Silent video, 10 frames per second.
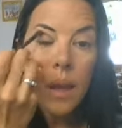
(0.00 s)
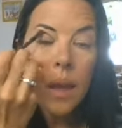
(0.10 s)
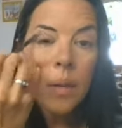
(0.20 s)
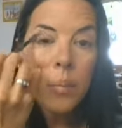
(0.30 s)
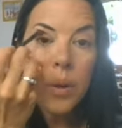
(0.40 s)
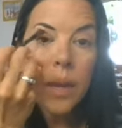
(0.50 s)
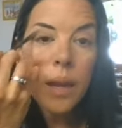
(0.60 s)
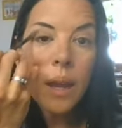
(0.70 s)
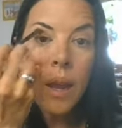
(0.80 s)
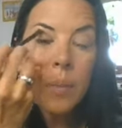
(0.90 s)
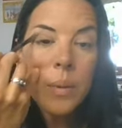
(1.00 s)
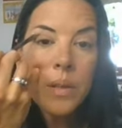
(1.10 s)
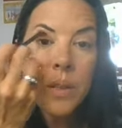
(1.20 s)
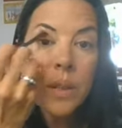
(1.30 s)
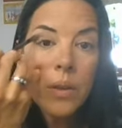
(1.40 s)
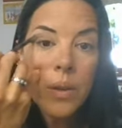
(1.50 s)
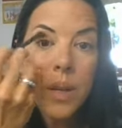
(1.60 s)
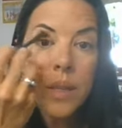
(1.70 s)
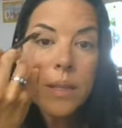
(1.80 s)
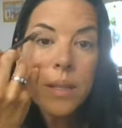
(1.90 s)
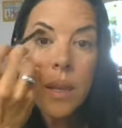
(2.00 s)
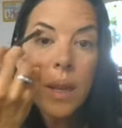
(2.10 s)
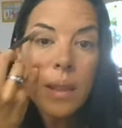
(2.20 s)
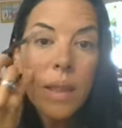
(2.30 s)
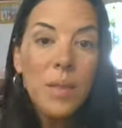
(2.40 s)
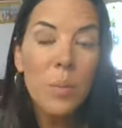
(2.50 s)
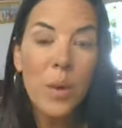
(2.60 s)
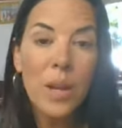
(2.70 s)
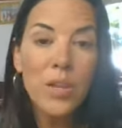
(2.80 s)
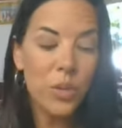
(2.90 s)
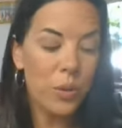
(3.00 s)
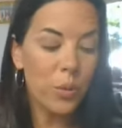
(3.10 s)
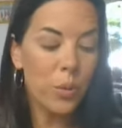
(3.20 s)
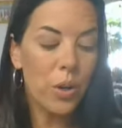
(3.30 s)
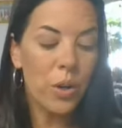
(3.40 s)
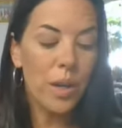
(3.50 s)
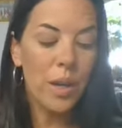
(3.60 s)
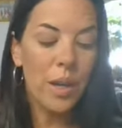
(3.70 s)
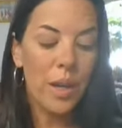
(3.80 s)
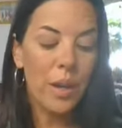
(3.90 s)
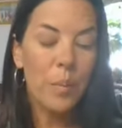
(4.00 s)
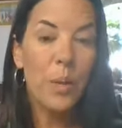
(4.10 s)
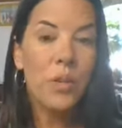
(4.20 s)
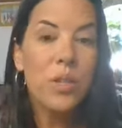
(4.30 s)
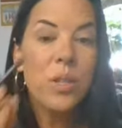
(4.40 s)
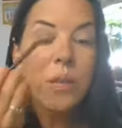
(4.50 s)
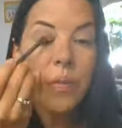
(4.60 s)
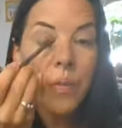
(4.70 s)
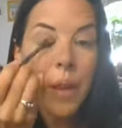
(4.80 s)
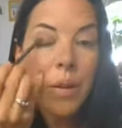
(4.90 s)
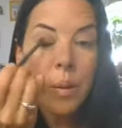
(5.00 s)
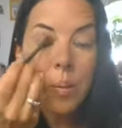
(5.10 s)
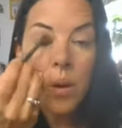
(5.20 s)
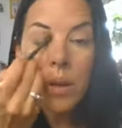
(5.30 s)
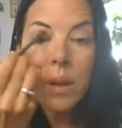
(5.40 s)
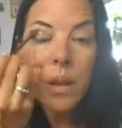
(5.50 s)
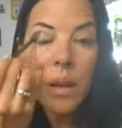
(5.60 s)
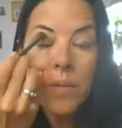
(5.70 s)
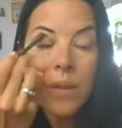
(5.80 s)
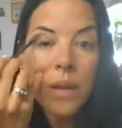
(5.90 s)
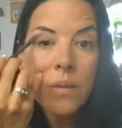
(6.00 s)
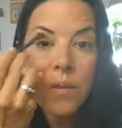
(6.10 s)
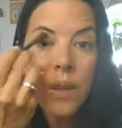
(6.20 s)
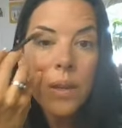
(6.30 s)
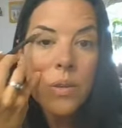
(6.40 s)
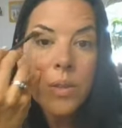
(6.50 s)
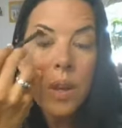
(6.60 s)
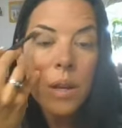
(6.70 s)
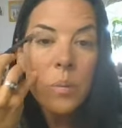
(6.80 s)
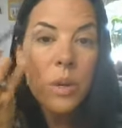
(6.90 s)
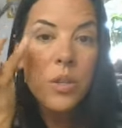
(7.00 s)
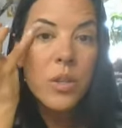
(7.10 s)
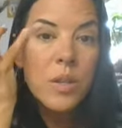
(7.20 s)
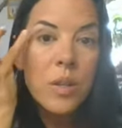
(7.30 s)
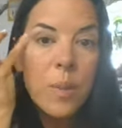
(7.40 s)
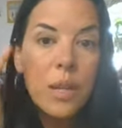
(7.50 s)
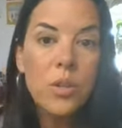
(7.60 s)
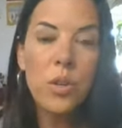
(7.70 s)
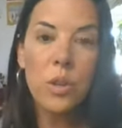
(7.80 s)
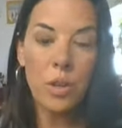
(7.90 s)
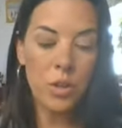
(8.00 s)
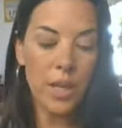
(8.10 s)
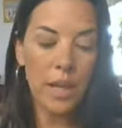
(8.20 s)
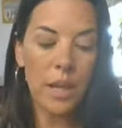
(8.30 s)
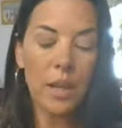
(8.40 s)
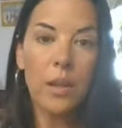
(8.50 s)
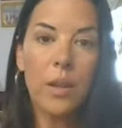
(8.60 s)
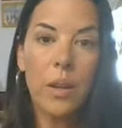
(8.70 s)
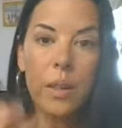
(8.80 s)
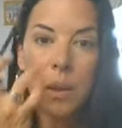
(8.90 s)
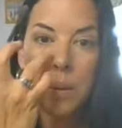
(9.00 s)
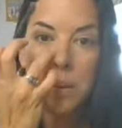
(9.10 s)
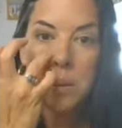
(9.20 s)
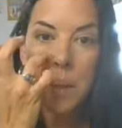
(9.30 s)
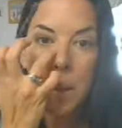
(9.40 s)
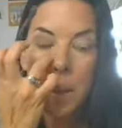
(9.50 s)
and bring it up into the crease and let the brush do the work. Brushes are very important, and I've done videos on brushes, so make sure that you're taking a look at those.